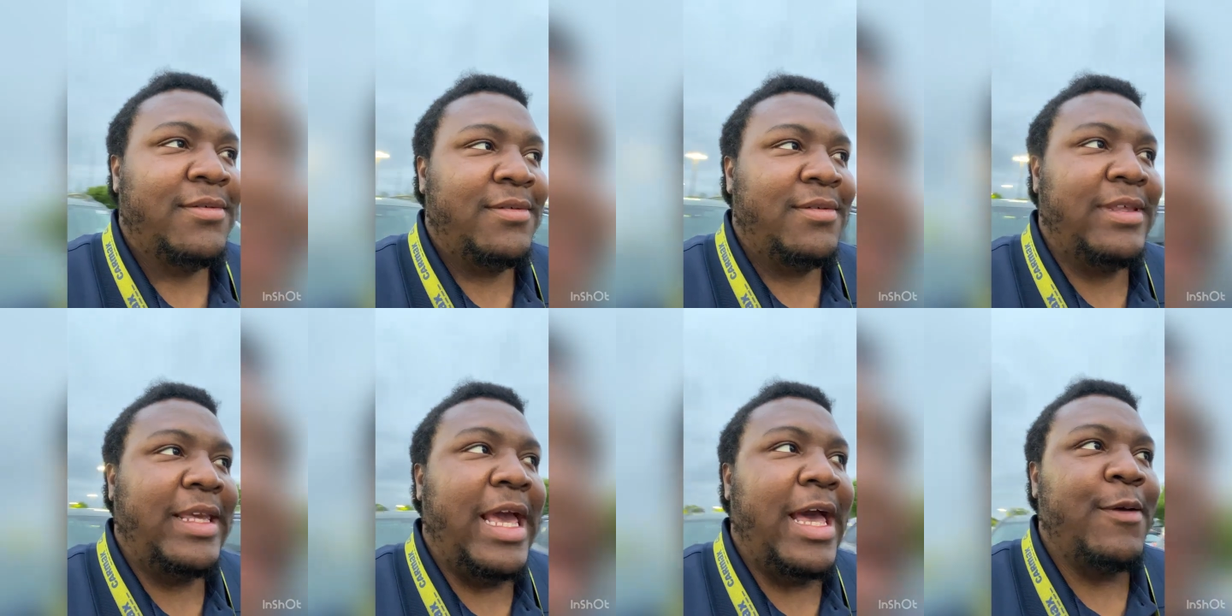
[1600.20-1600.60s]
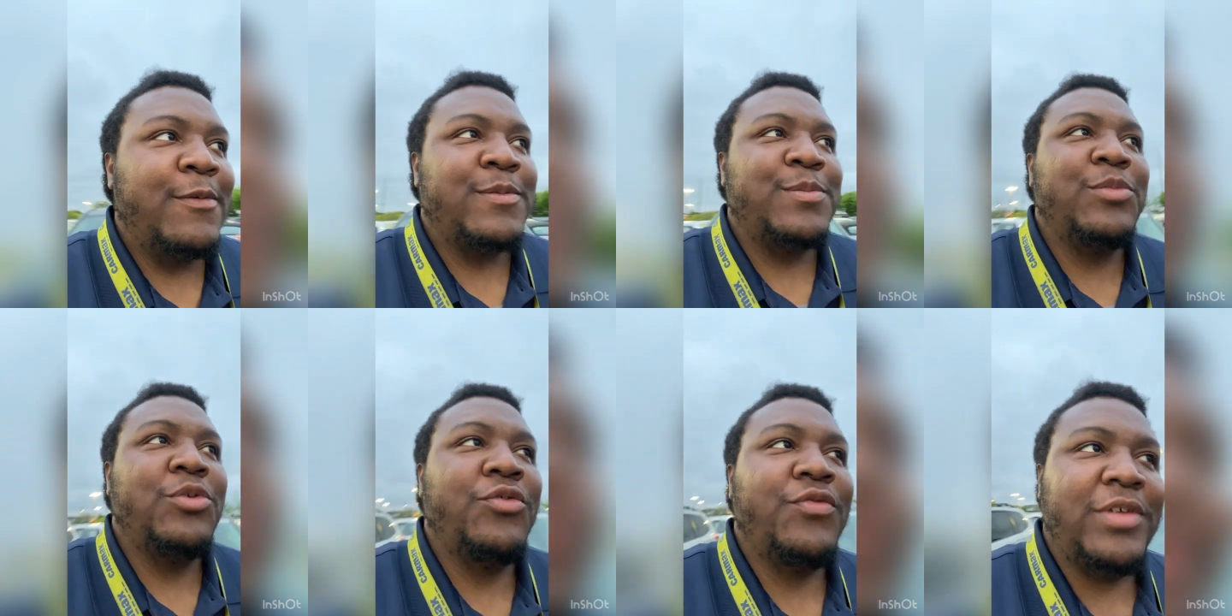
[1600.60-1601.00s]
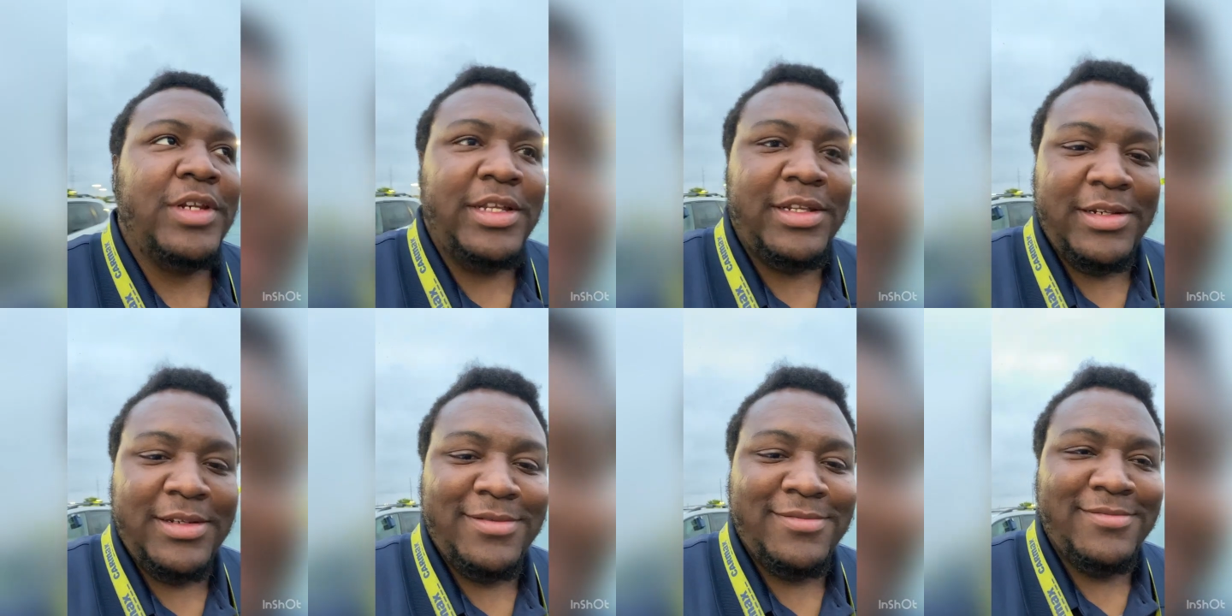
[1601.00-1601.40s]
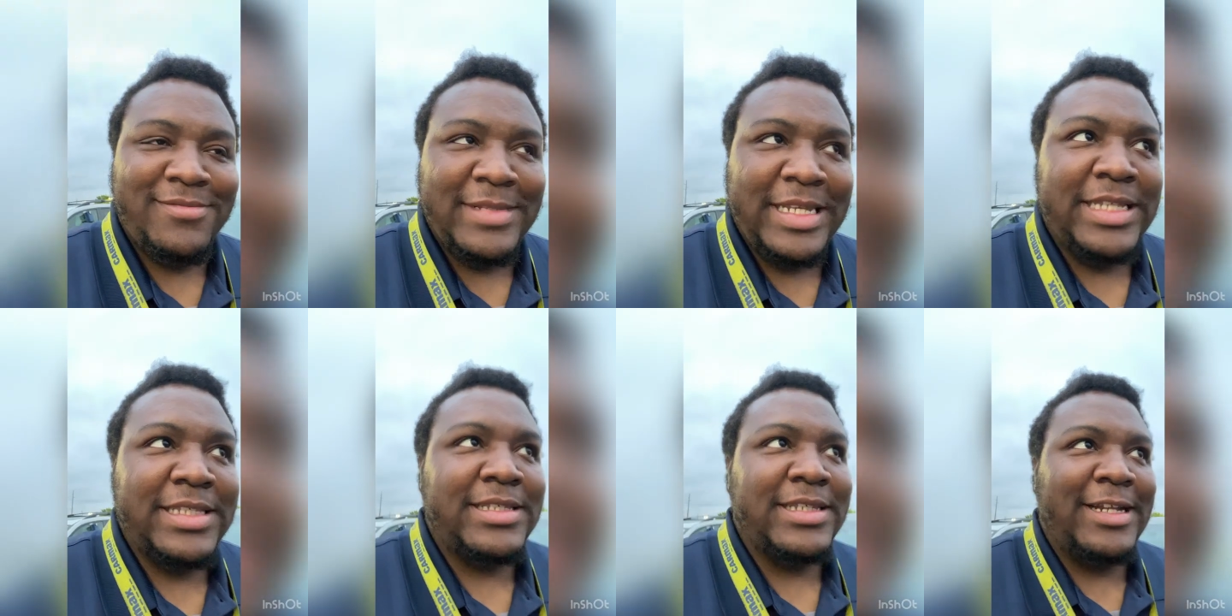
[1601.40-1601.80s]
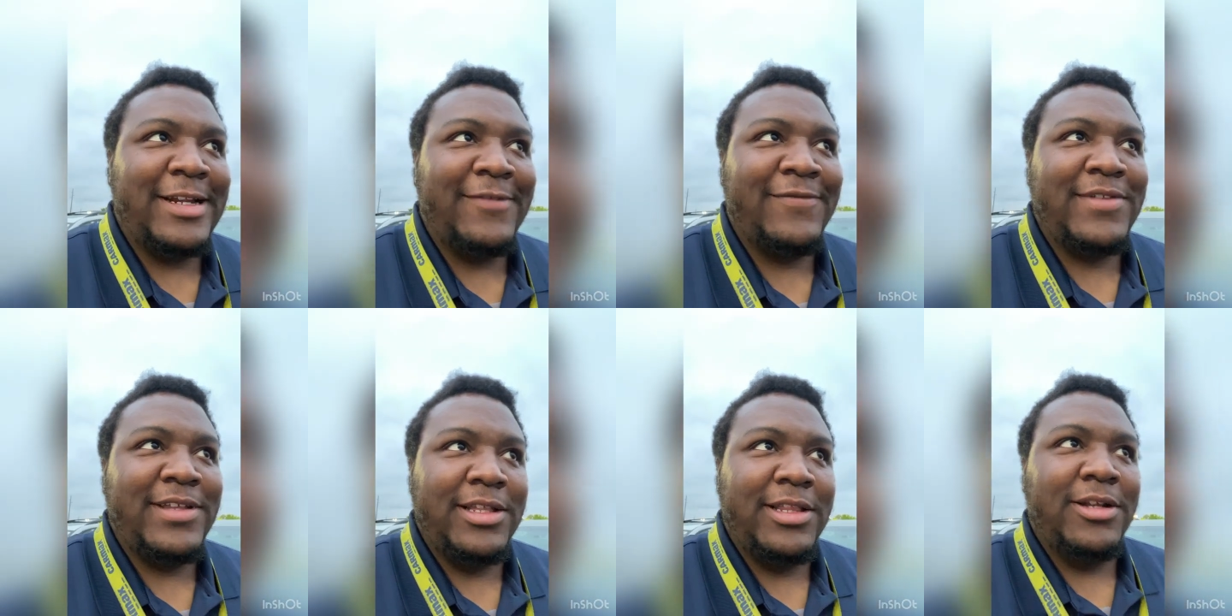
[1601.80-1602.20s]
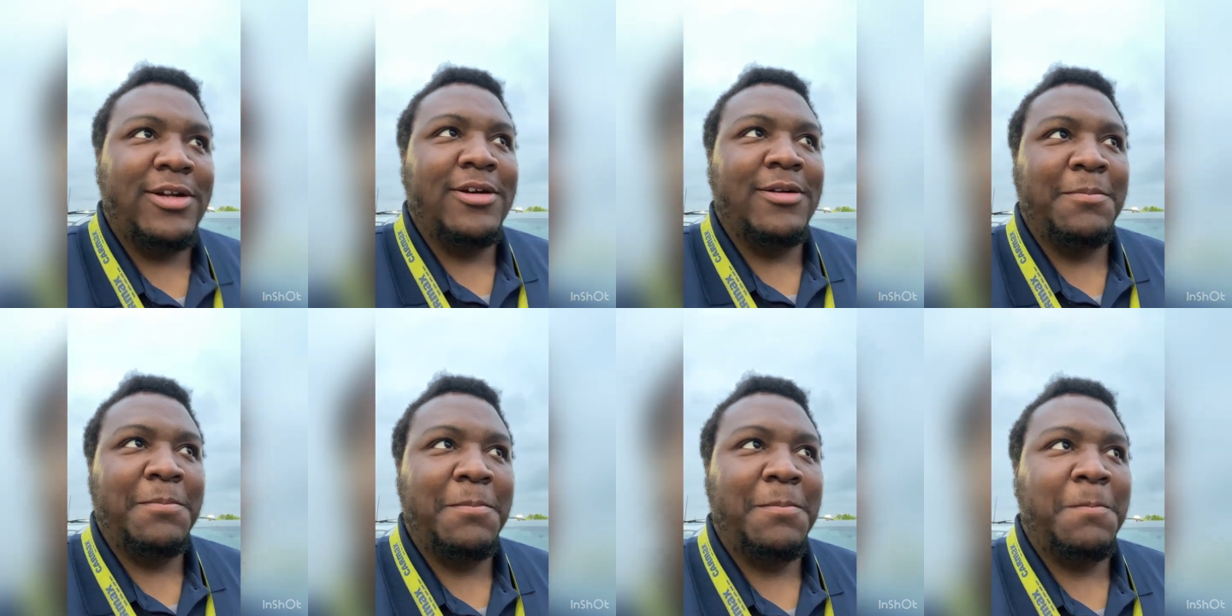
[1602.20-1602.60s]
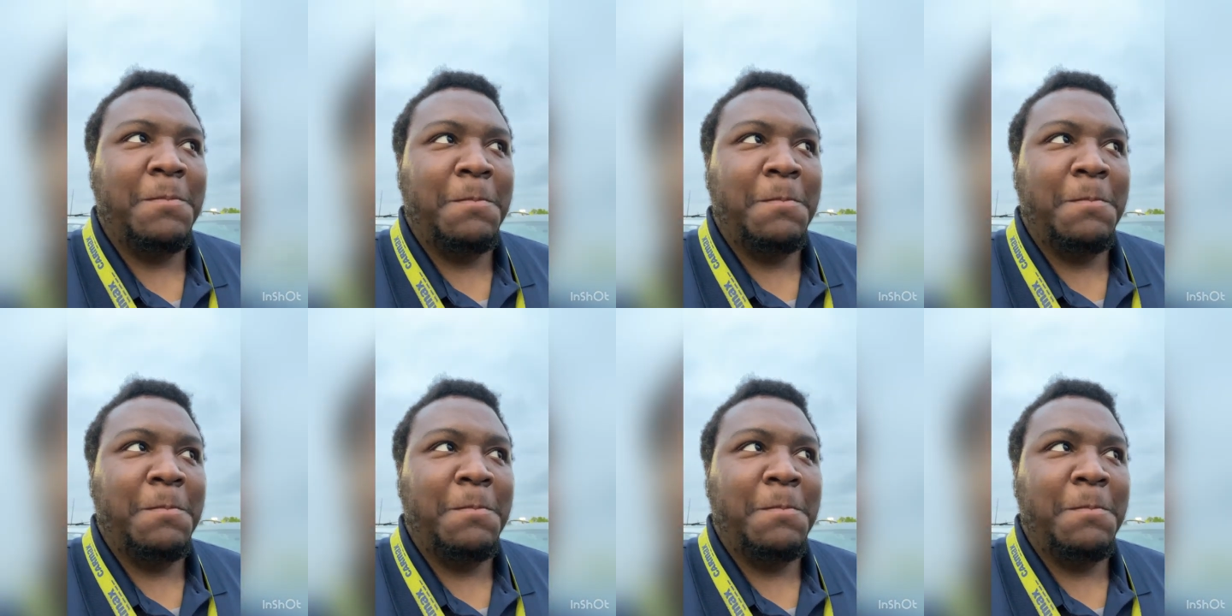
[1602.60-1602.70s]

Yeah, I was moving in and set off the alarm.